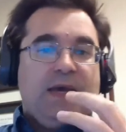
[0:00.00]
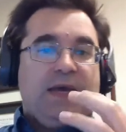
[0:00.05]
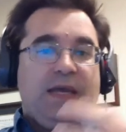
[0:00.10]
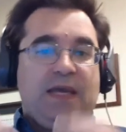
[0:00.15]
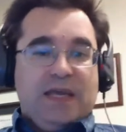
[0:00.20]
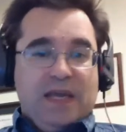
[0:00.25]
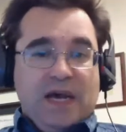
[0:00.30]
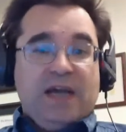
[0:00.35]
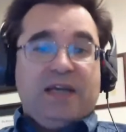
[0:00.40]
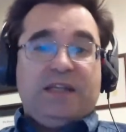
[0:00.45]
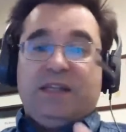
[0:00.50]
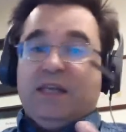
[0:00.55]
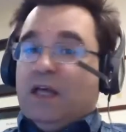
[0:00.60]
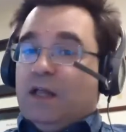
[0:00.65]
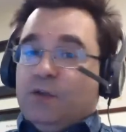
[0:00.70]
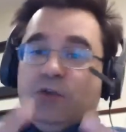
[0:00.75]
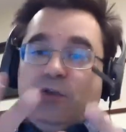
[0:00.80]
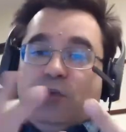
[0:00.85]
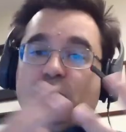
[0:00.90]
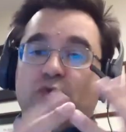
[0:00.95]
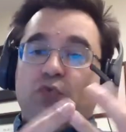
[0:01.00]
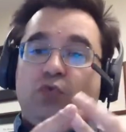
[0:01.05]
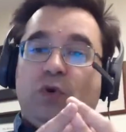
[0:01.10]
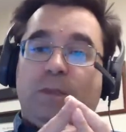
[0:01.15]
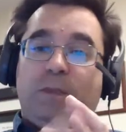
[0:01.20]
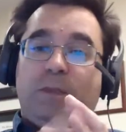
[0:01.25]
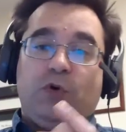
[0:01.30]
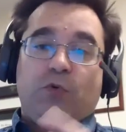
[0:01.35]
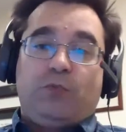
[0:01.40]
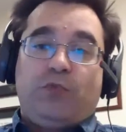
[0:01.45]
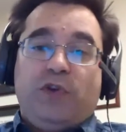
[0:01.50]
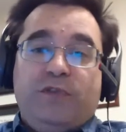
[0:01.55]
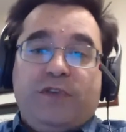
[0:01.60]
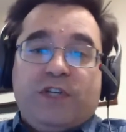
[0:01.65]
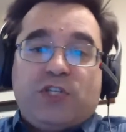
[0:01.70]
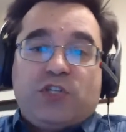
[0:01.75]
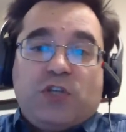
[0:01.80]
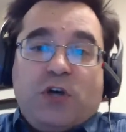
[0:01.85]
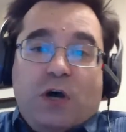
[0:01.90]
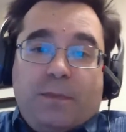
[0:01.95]
Can I tell you about
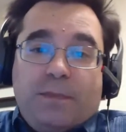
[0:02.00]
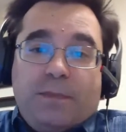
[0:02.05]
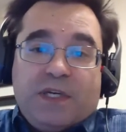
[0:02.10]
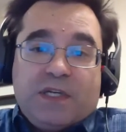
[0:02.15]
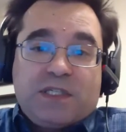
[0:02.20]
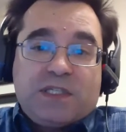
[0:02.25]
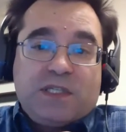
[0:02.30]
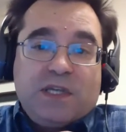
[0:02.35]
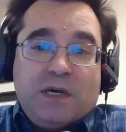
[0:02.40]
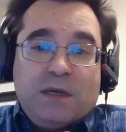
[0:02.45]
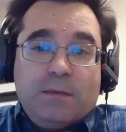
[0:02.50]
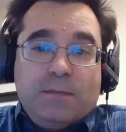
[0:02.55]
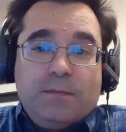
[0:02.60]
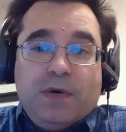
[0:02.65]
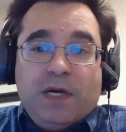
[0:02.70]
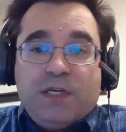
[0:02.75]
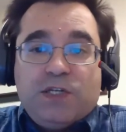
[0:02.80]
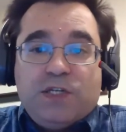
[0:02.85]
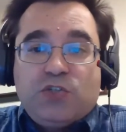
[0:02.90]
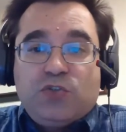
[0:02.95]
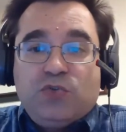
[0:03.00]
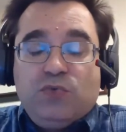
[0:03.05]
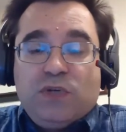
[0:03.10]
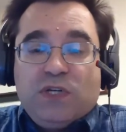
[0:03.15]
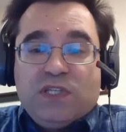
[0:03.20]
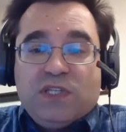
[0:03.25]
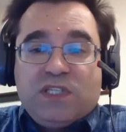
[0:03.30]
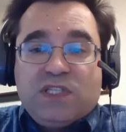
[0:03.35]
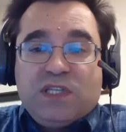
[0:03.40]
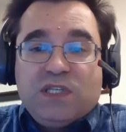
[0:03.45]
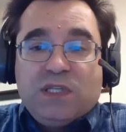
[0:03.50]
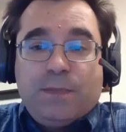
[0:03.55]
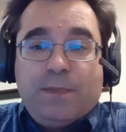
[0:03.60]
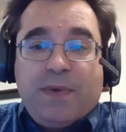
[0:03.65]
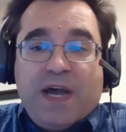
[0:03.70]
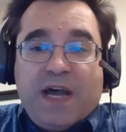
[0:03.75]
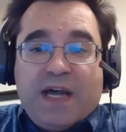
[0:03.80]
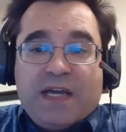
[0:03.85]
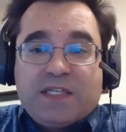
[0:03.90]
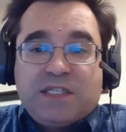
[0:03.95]
previous topics done by students in the
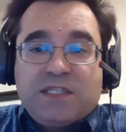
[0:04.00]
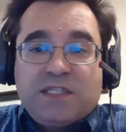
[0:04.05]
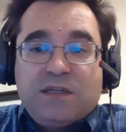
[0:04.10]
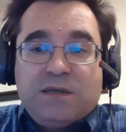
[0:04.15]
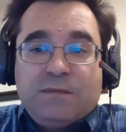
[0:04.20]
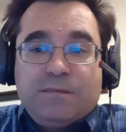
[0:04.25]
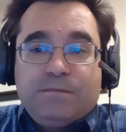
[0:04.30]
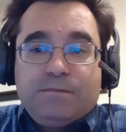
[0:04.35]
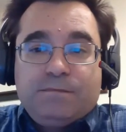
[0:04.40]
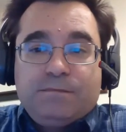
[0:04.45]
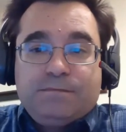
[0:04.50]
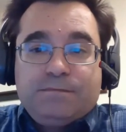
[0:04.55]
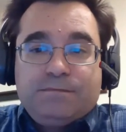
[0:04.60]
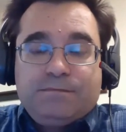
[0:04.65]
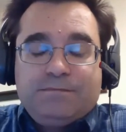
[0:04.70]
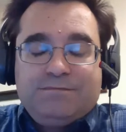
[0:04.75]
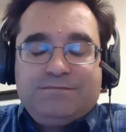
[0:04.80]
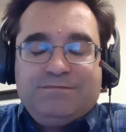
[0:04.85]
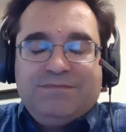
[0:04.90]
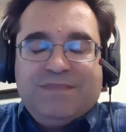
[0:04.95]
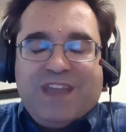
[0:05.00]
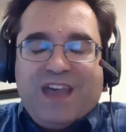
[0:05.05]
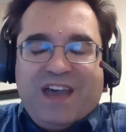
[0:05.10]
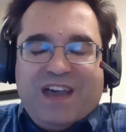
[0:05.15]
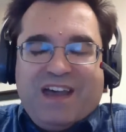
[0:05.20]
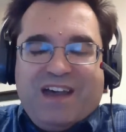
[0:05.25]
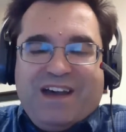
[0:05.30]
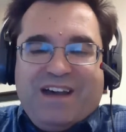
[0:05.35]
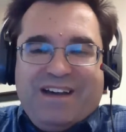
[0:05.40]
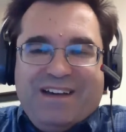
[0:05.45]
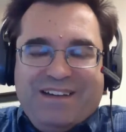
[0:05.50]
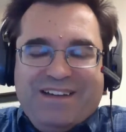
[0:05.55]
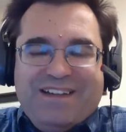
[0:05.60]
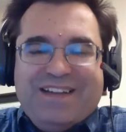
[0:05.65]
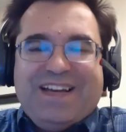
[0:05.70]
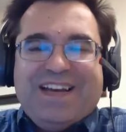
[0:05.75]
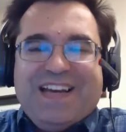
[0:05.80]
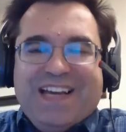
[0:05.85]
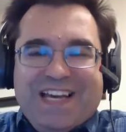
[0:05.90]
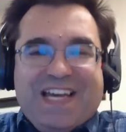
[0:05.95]
past? Nah,
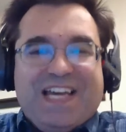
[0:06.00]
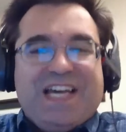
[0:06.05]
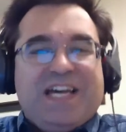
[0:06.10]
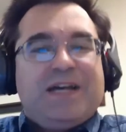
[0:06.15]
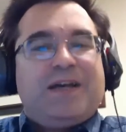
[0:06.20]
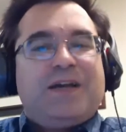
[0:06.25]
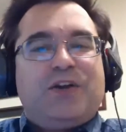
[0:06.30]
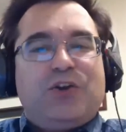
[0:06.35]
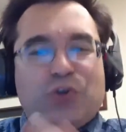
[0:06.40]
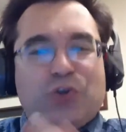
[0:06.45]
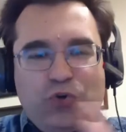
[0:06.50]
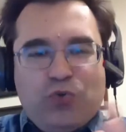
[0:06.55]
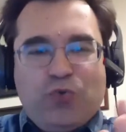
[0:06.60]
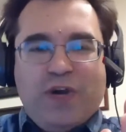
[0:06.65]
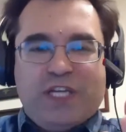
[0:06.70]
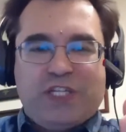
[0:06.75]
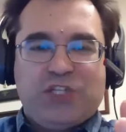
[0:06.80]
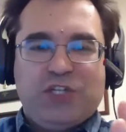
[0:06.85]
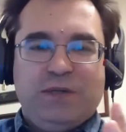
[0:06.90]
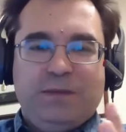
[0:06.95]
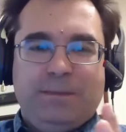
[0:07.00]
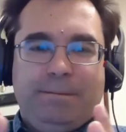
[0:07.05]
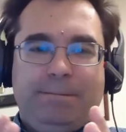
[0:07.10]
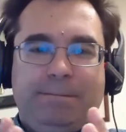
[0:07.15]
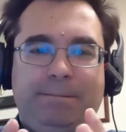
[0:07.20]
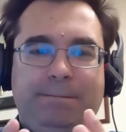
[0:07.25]
good question.